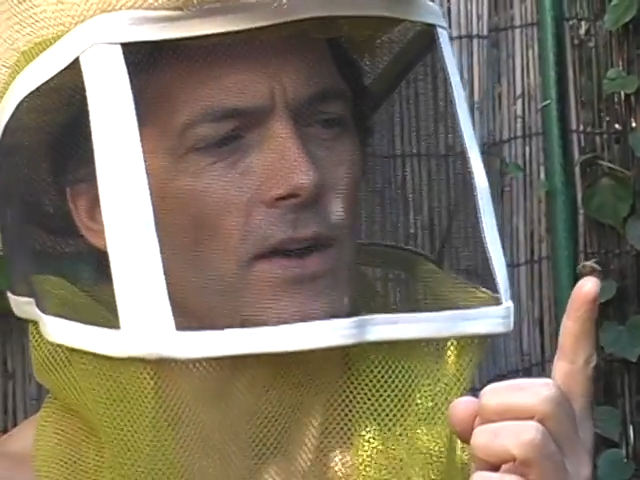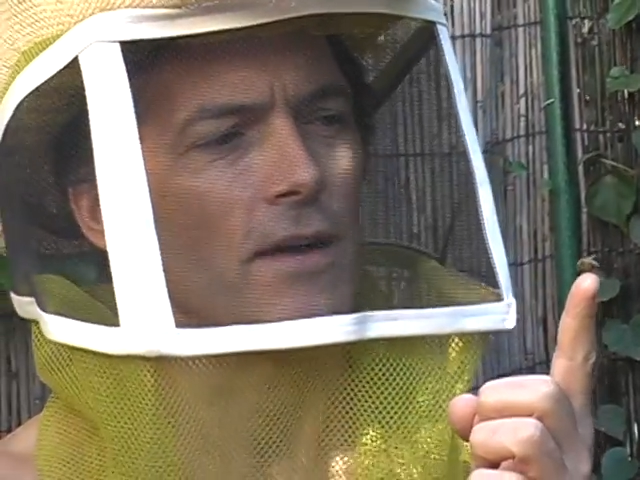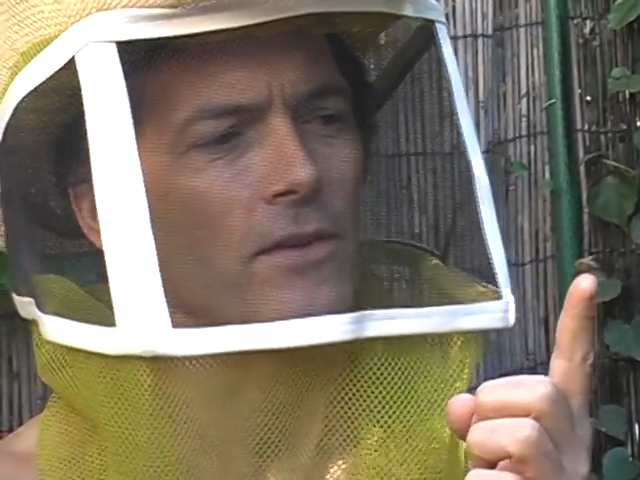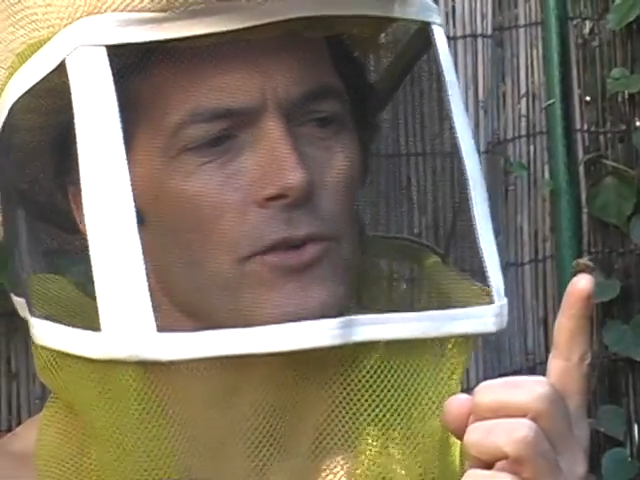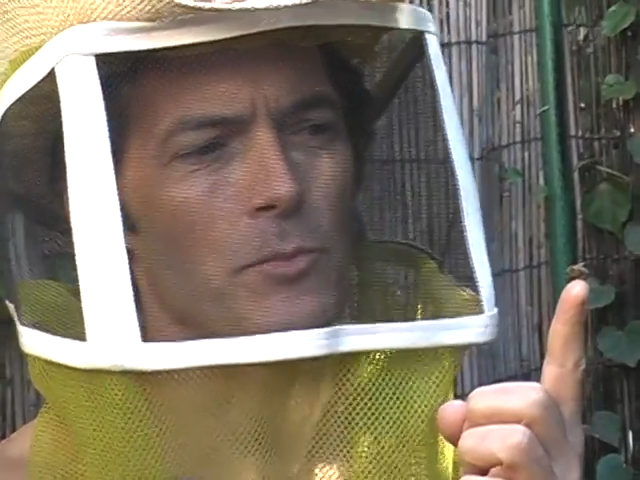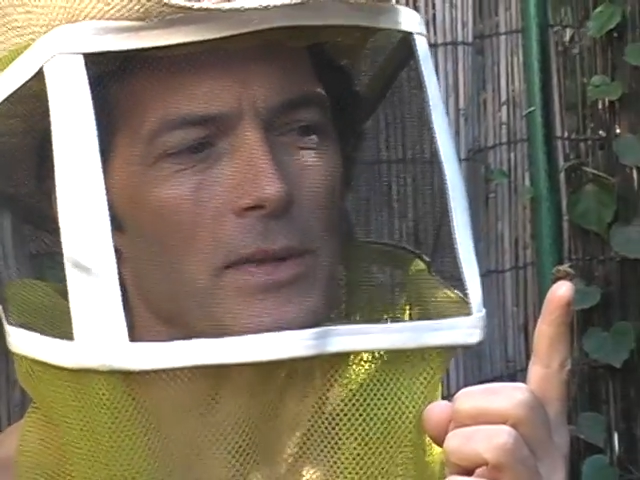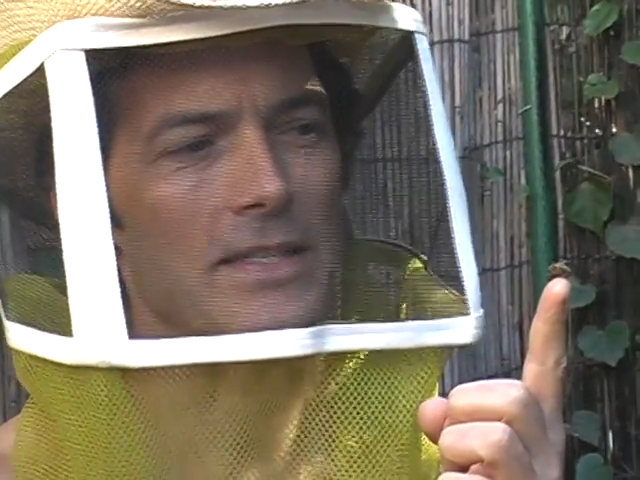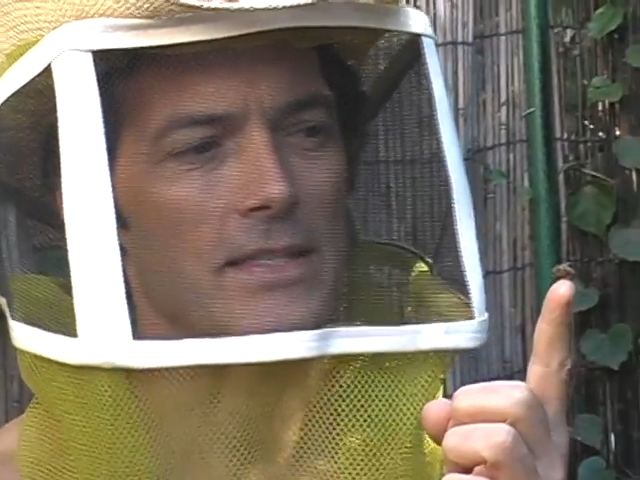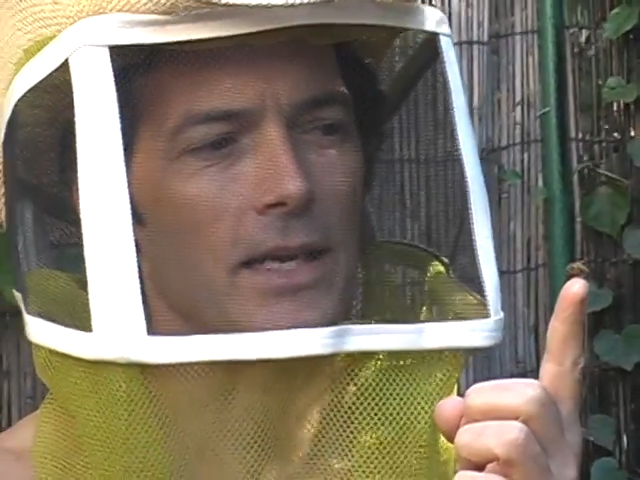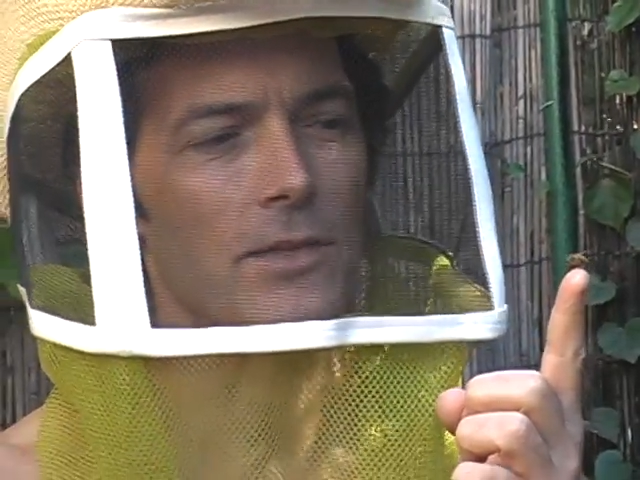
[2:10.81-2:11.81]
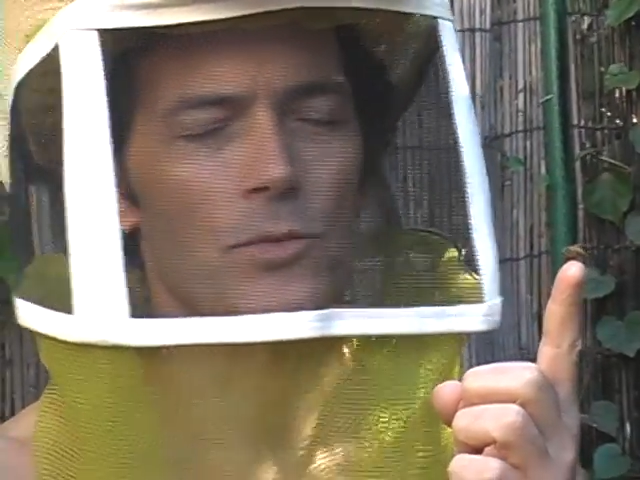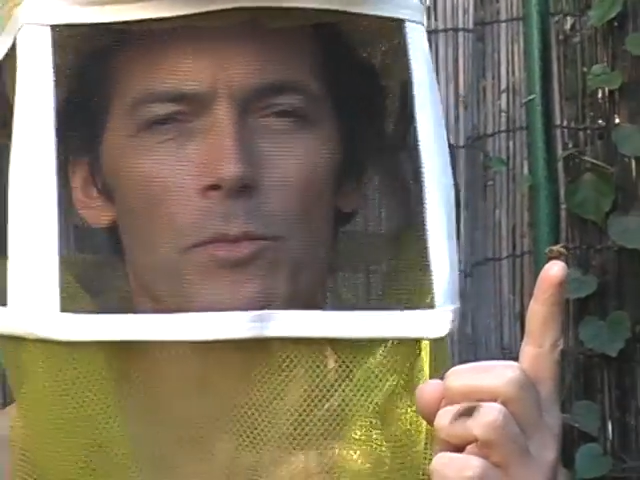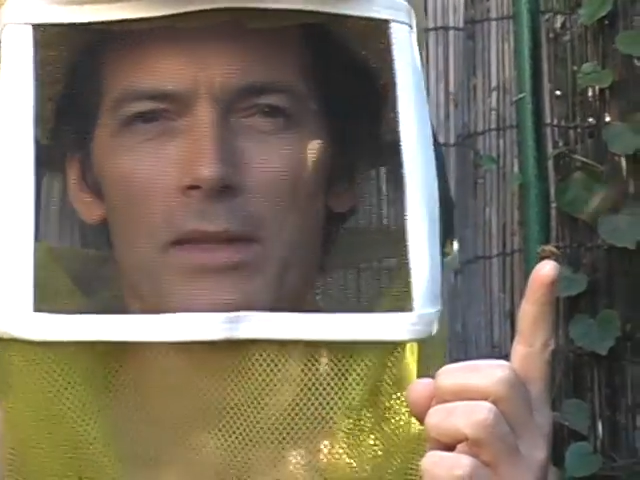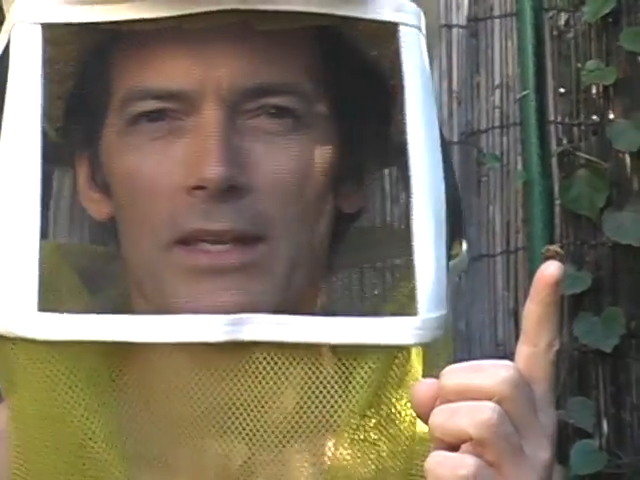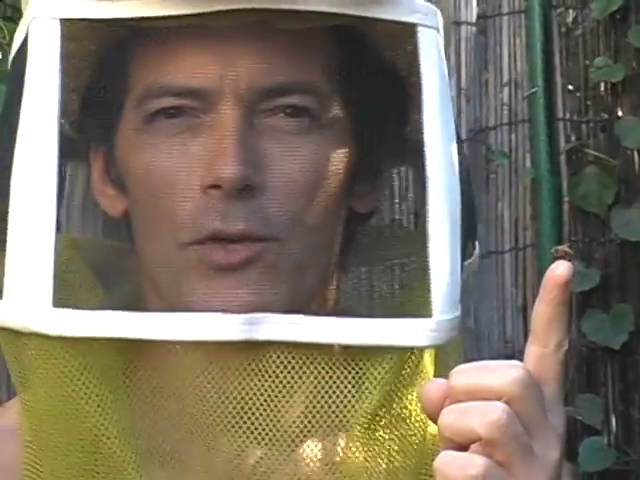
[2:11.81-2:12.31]
500 bee stings
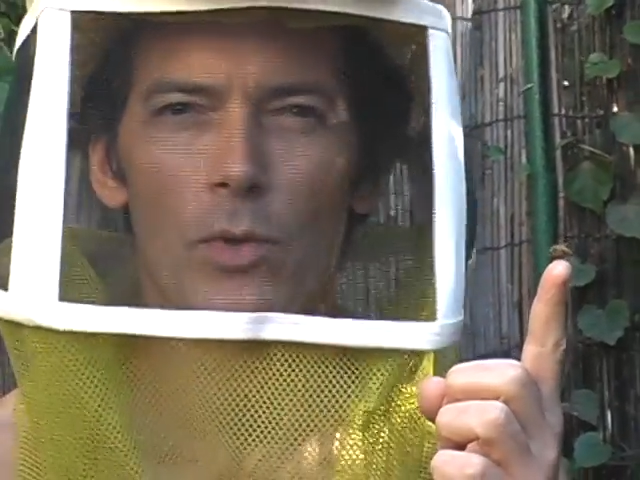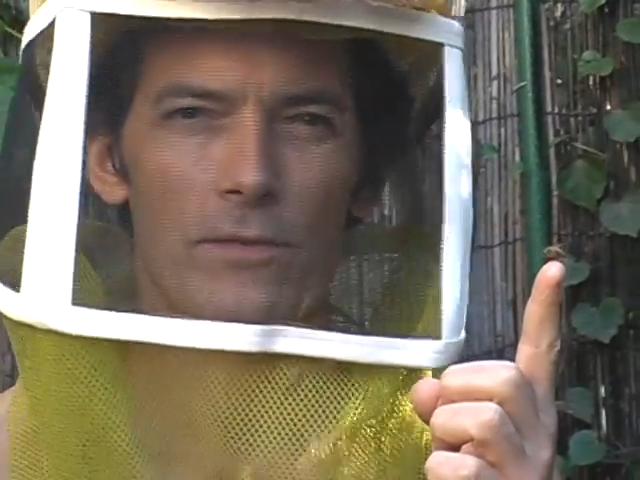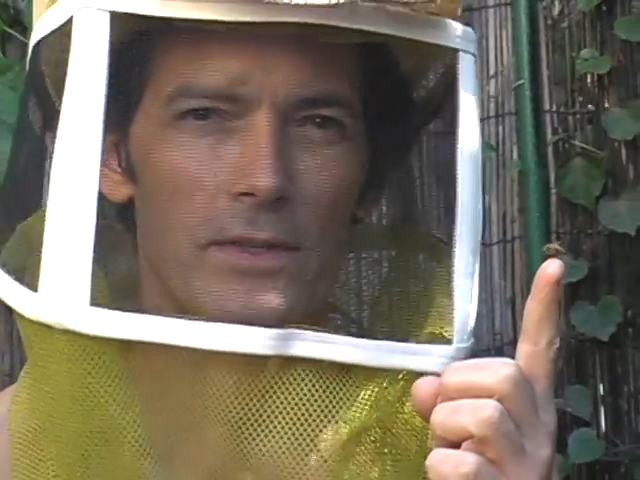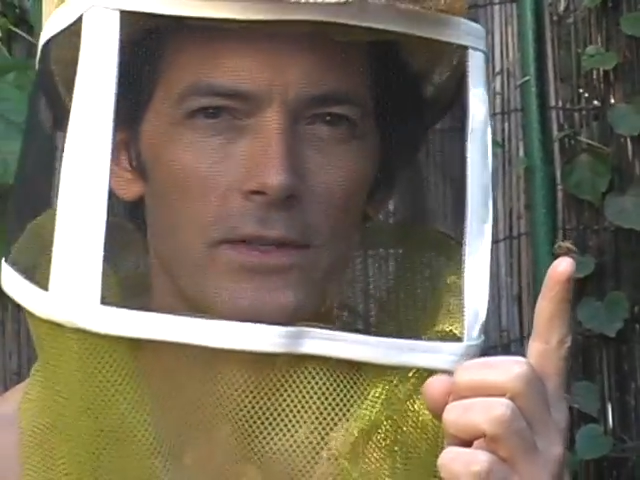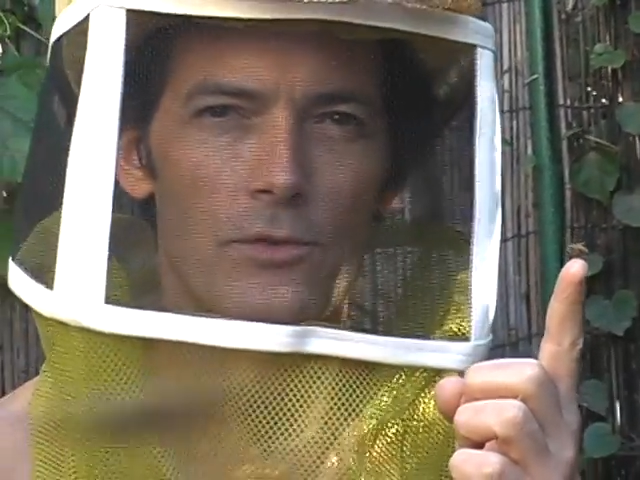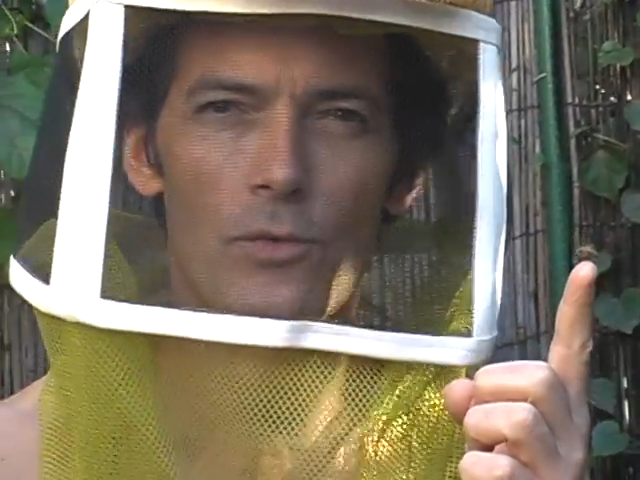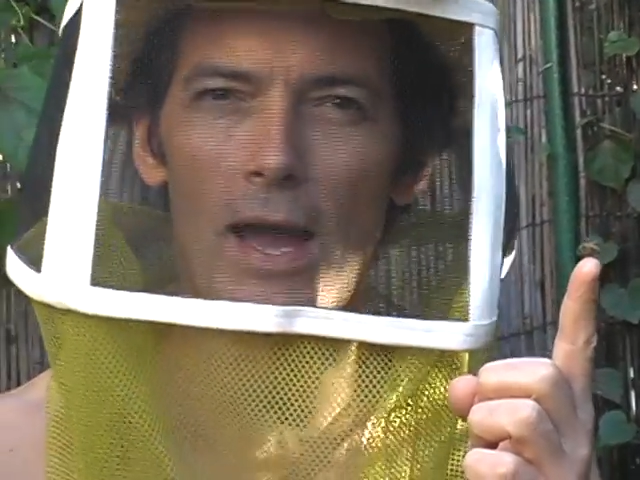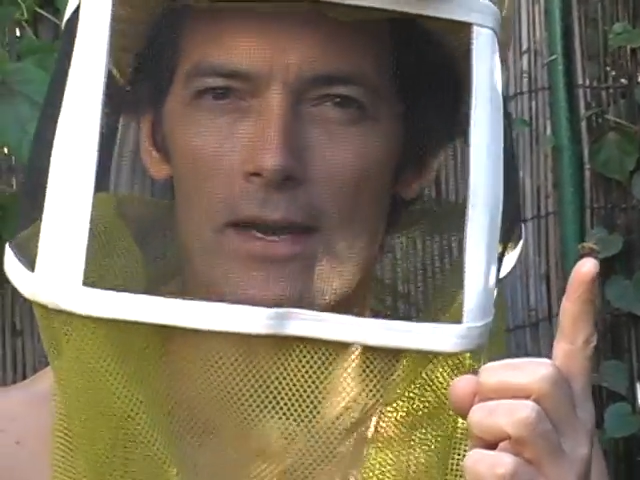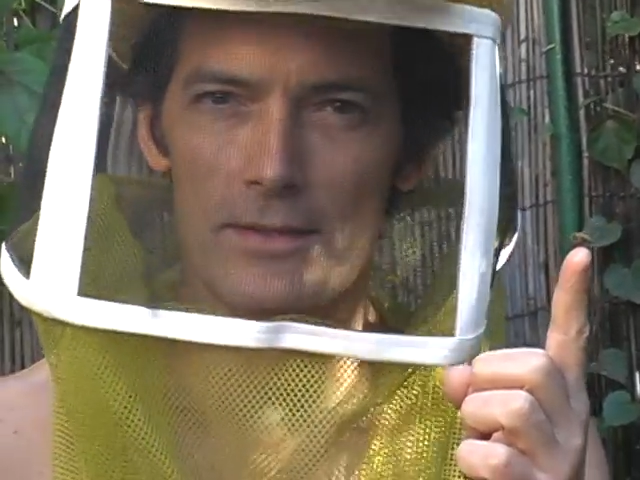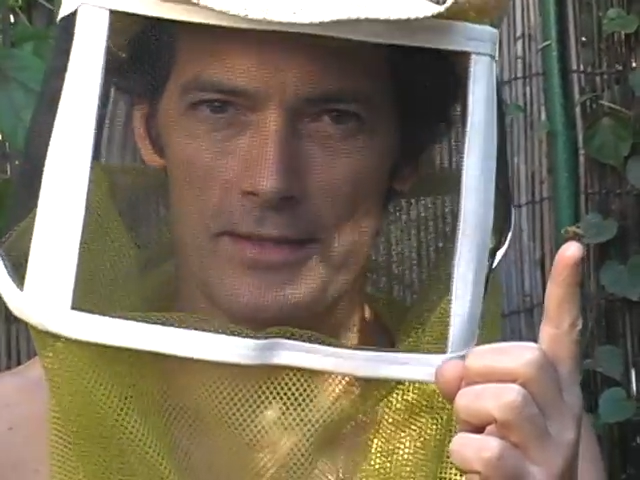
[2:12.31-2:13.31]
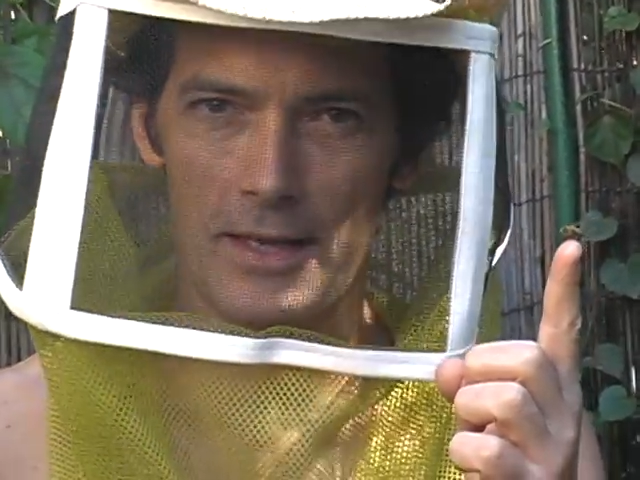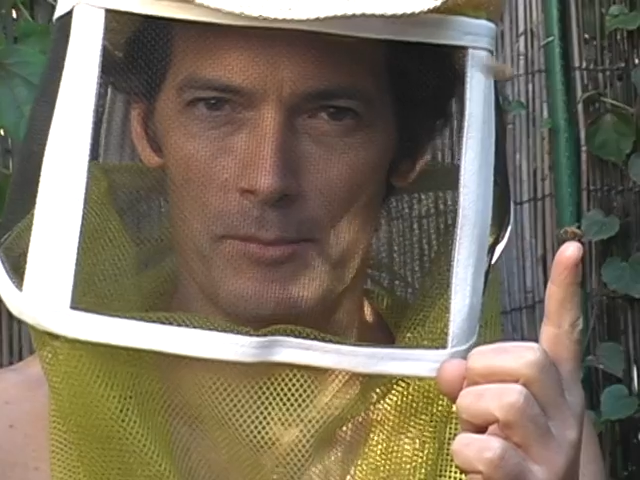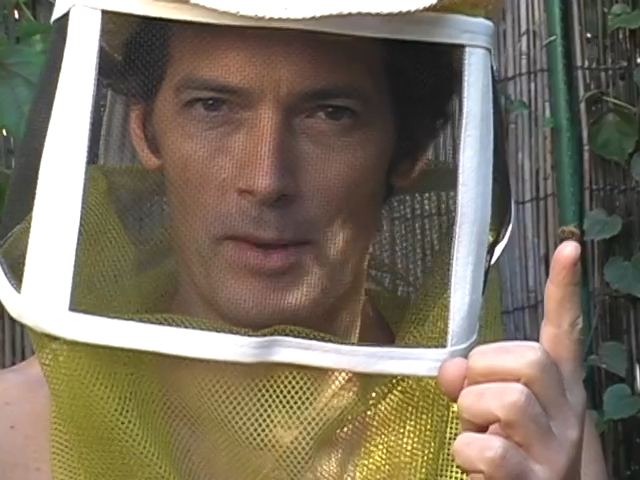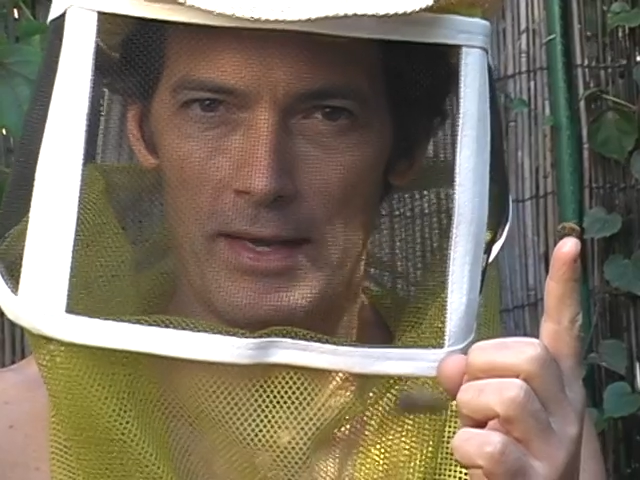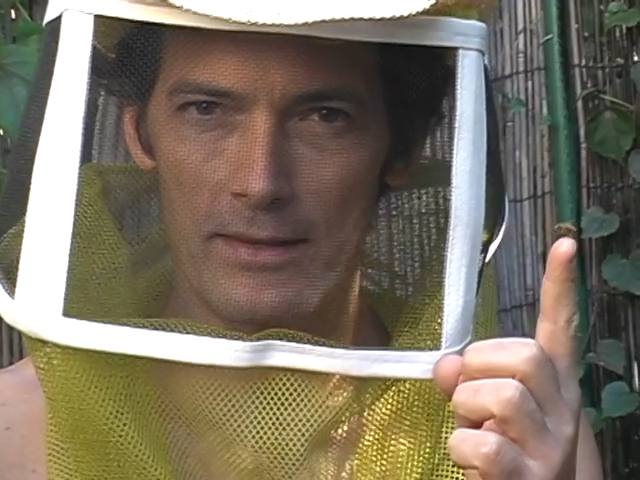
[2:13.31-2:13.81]
would be the equivalent of a rattlesnake
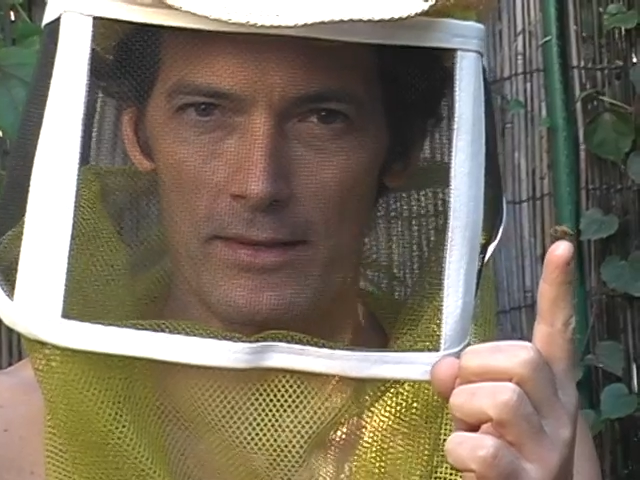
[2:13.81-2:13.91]
bite,